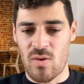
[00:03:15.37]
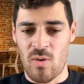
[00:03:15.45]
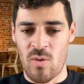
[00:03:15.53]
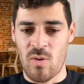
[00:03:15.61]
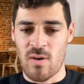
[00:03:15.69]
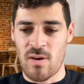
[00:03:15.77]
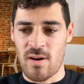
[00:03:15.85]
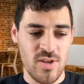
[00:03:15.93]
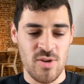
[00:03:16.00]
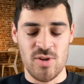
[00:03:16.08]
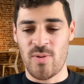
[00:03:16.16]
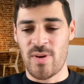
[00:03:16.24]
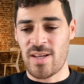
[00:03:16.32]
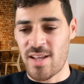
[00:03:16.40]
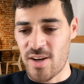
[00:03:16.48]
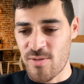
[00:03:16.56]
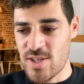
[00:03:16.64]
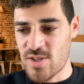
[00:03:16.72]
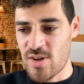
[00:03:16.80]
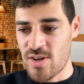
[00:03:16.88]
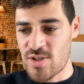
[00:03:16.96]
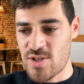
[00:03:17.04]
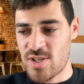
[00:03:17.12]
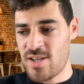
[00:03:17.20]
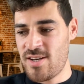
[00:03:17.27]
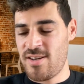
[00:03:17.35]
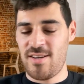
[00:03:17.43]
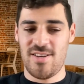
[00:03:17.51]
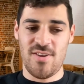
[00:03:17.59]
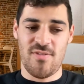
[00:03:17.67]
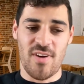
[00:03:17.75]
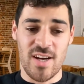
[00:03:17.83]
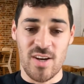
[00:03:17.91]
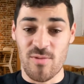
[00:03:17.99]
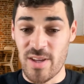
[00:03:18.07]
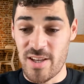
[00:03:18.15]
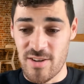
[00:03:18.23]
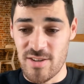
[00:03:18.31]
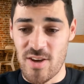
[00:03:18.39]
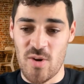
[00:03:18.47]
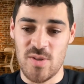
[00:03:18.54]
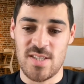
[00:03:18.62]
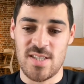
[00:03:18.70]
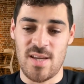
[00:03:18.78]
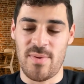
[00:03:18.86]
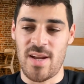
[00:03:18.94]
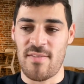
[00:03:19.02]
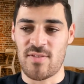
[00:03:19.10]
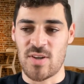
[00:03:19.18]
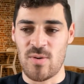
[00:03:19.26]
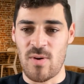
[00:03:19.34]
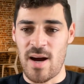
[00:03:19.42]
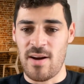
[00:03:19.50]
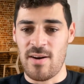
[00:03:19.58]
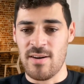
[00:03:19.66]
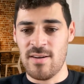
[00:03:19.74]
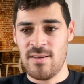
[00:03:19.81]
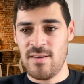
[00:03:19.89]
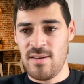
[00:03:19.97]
Or you're doing a lot of research, you find a really good code snippet after a while.